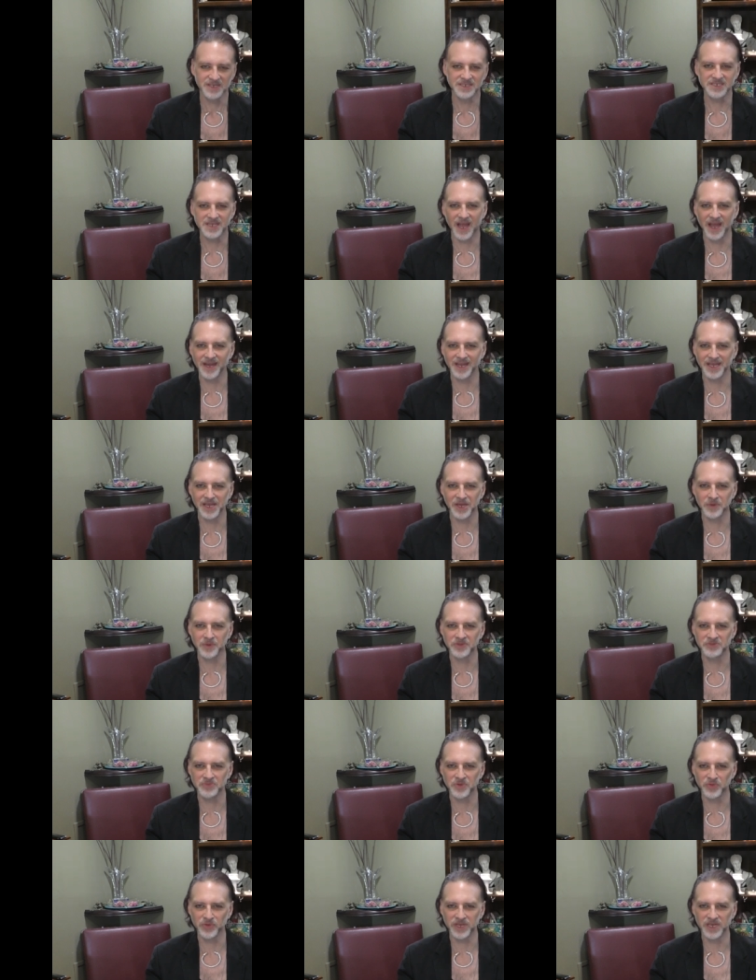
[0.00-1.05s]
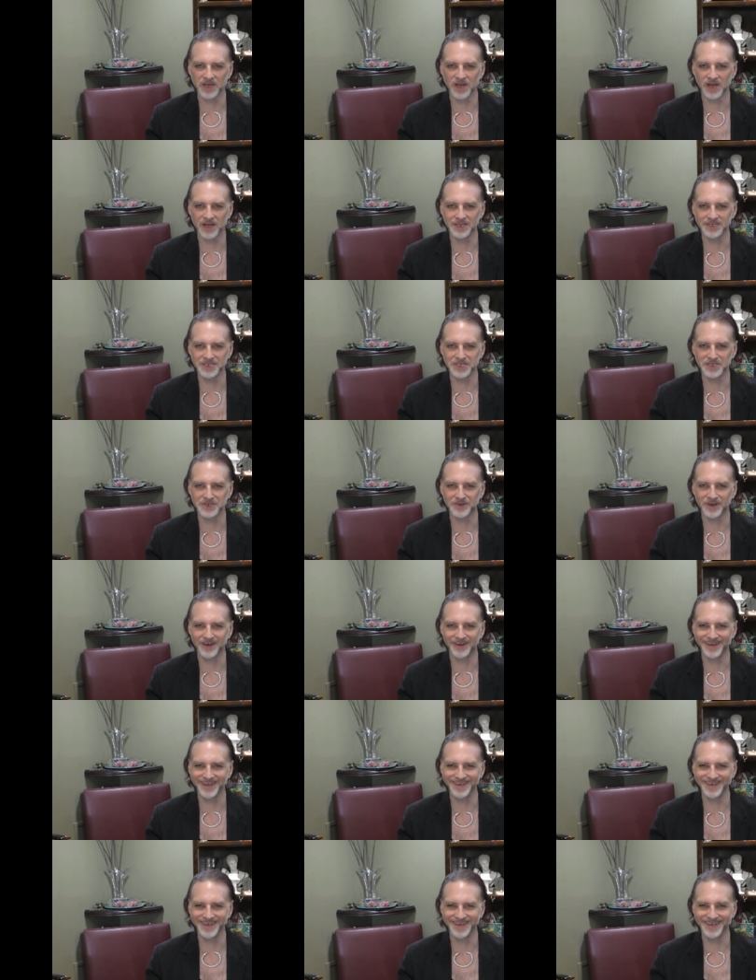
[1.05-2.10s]
Tidying with Marie Kondo
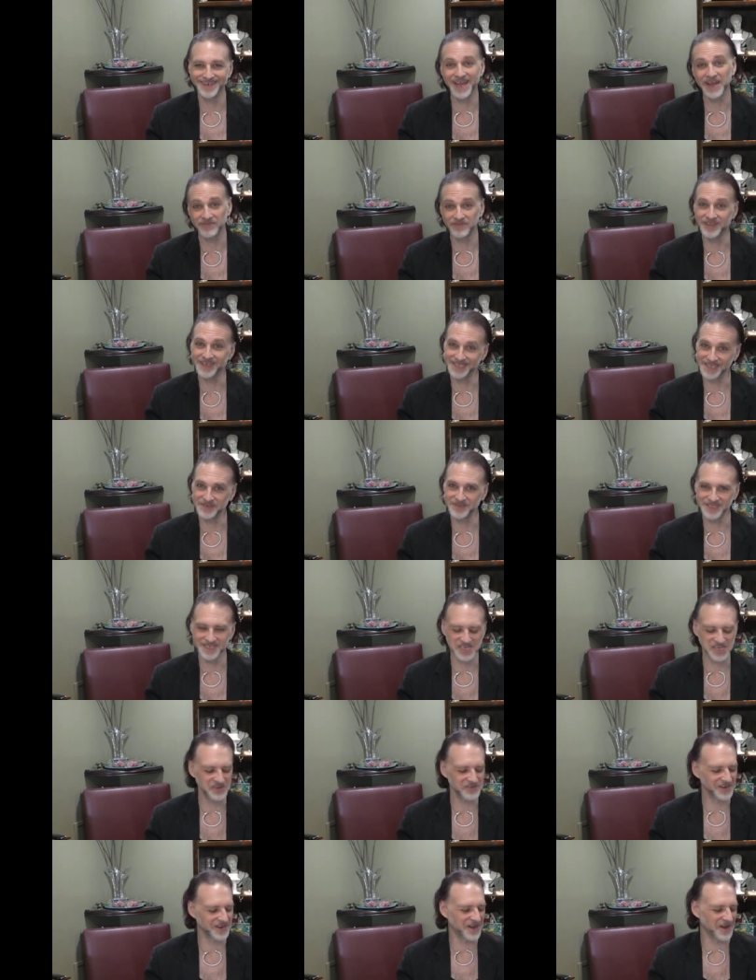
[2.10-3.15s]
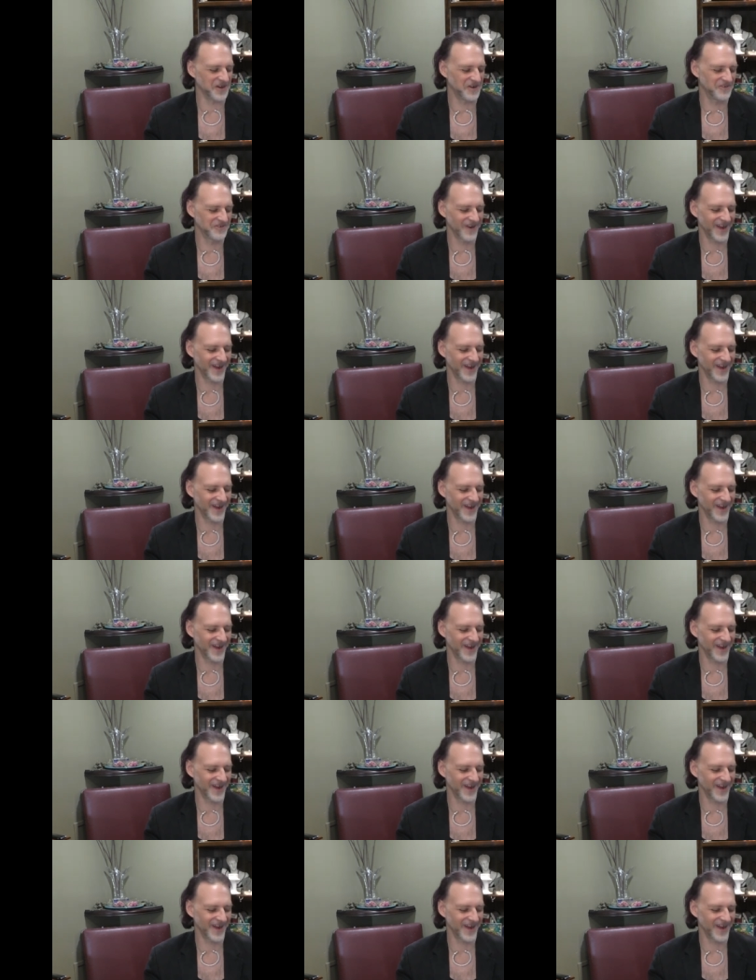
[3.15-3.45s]
on uh, Netflix. That was a year ago,